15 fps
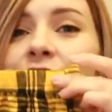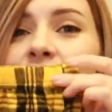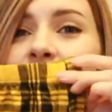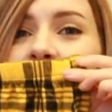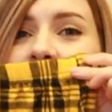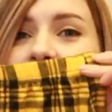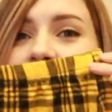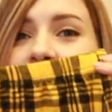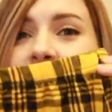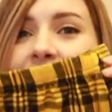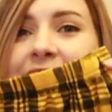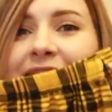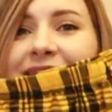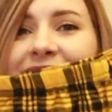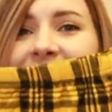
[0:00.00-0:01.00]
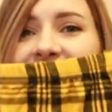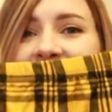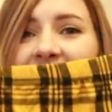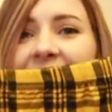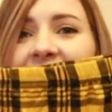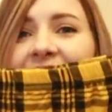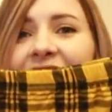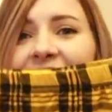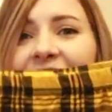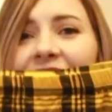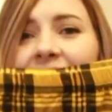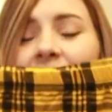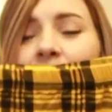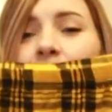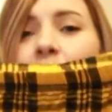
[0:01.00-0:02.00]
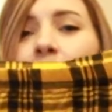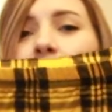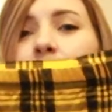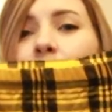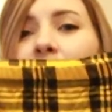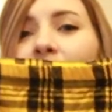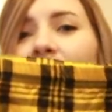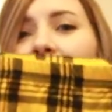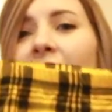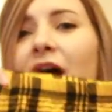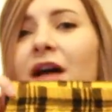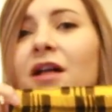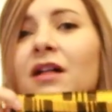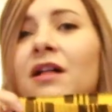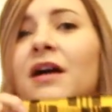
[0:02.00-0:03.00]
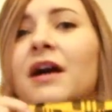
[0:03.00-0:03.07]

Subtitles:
First of all, it's tiny. What the hell?